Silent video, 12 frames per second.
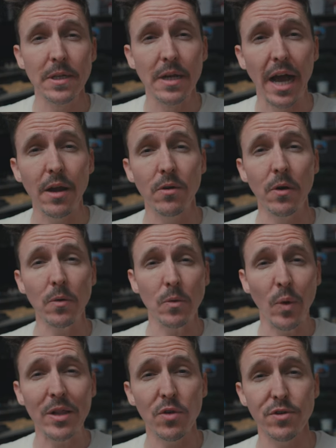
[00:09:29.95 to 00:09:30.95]
I don't know,
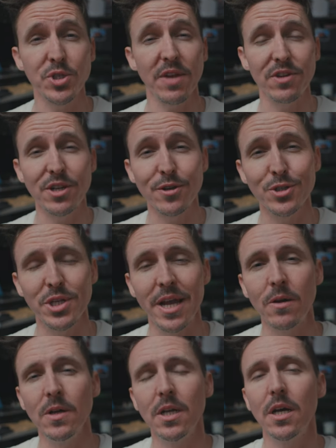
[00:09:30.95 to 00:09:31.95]
well over seven years
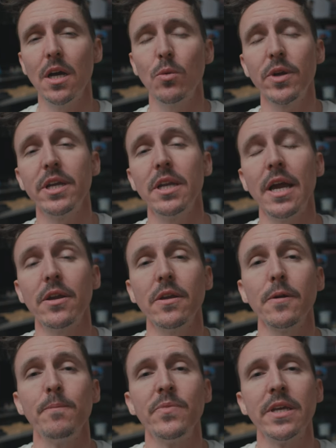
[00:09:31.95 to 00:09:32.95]
now. Uh, we're getting out of here